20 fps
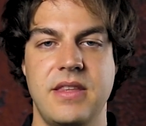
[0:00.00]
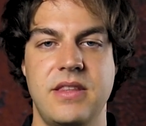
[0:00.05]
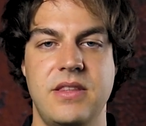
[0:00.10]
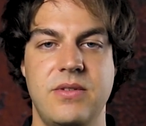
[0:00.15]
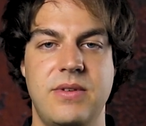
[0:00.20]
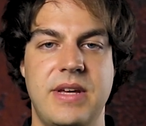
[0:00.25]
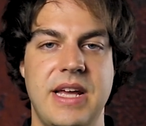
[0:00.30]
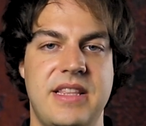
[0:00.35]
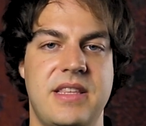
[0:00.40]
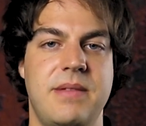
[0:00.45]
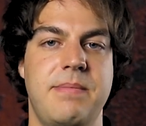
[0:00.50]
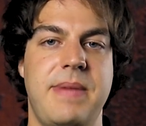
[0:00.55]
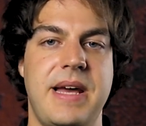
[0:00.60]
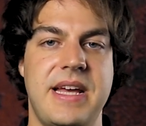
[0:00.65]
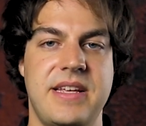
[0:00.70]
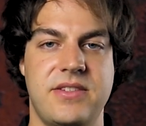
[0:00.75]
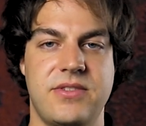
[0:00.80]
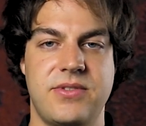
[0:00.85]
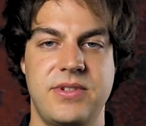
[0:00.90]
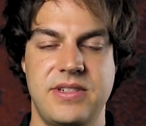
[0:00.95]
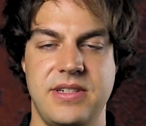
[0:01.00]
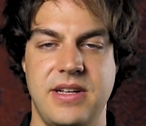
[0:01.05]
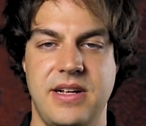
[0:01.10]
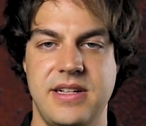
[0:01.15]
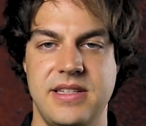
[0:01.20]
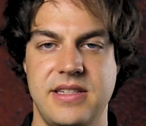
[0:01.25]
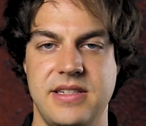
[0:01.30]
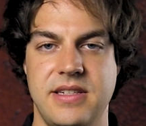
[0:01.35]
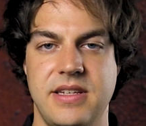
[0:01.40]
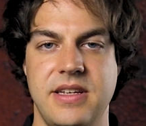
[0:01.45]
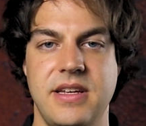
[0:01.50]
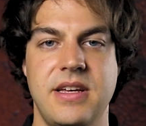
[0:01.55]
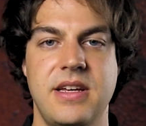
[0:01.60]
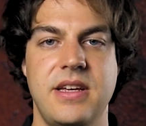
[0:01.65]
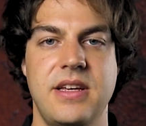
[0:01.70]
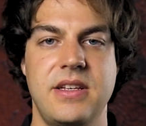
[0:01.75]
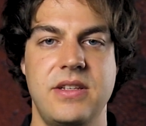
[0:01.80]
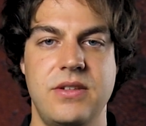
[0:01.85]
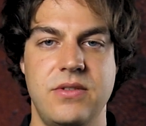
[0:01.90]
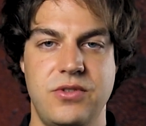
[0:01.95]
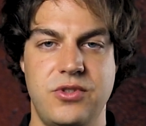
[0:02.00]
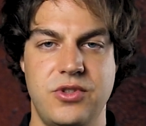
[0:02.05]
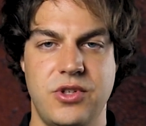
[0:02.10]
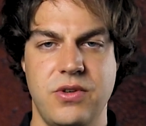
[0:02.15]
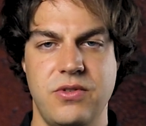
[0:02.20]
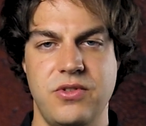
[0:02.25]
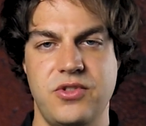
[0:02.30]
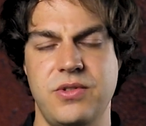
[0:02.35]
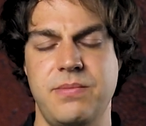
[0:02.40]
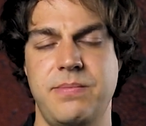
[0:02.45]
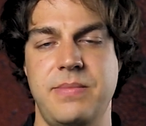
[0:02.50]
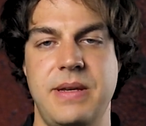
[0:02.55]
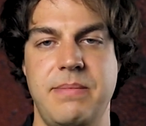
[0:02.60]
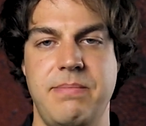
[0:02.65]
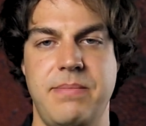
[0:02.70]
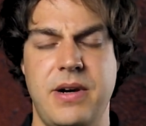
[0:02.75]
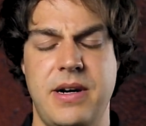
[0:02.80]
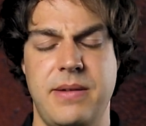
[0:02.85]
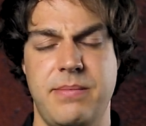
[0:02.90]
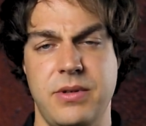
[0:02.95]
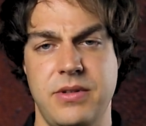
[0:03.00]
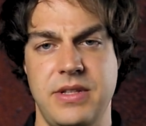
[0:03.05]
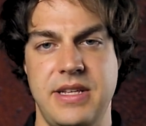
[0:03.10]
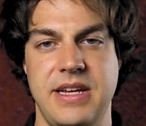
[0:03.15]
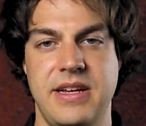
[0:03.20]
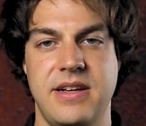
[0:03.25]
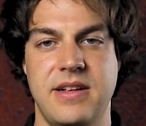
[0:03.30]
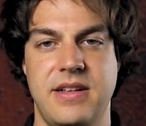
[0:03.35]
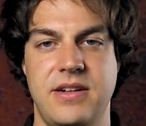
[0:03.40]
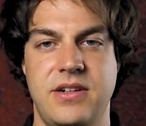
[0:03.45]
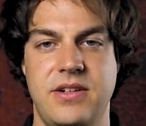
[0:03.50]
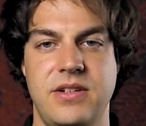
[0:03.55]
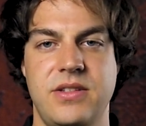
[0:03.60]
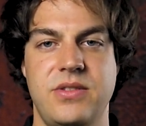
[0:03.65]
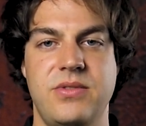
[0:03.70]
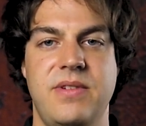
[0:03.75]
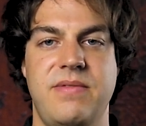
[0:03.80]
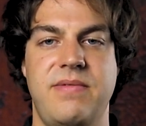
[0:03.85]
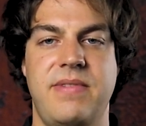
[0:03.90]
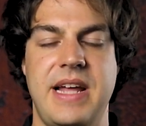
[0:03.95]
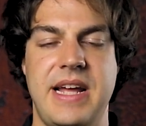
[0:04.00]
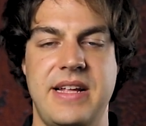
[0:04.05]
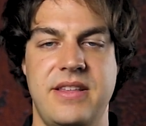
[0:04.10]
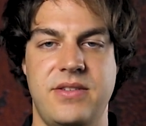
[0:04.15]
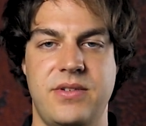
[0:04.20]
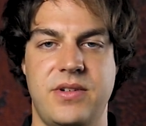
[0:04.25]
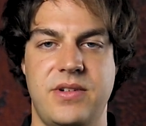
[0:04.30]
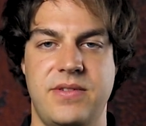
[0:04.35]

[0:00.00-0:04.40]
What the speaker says: To get the best results, your drone should be perpendicular to a flat